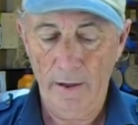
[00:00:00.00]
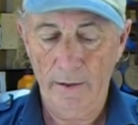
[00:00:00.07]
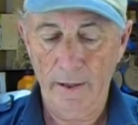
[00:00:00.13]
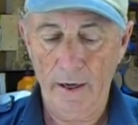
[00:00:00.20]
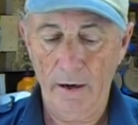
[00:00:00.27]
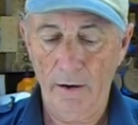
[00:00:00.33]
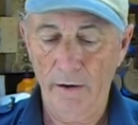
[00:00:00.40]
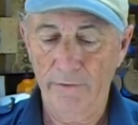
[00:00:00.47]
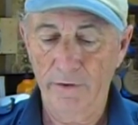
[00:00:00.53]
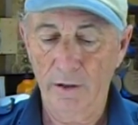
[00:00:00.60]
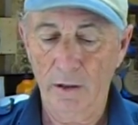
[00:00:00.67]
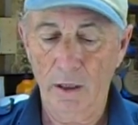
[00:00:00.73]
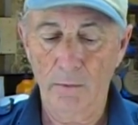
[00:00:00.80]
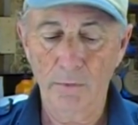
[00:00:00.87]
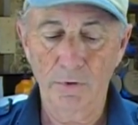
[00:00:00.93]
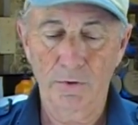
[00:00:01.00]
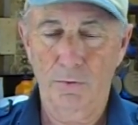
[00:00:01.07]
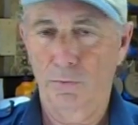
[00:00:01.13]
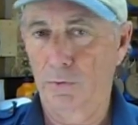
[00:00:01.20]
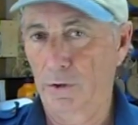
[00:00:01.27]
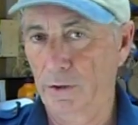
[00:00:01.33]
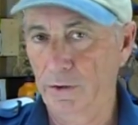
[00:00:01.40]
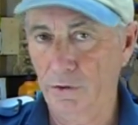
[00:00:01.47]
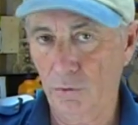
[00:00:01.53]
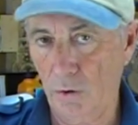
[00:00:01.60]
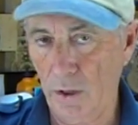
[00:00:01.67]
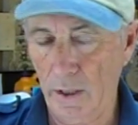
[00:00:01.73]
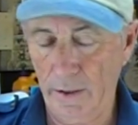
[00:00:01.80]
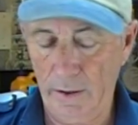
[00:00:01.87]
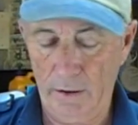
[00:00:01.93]
Now, if your lumber's really
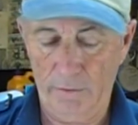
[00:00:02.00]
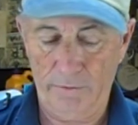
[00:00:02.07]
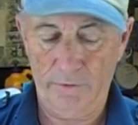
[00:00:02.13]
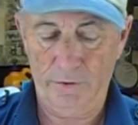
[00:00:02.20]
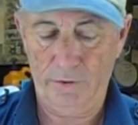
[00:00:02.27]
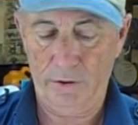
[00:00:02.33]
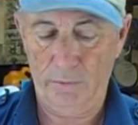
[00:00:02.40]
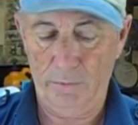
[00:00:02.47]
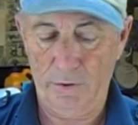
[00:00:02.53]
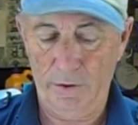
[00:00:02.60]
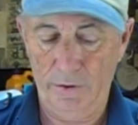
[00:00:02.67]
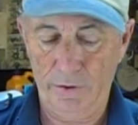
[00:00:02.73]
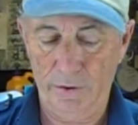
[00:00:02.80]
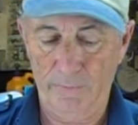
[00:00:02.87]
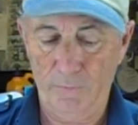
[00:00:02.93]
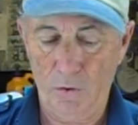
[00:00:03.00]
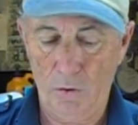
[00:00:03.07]
dried out for some reason,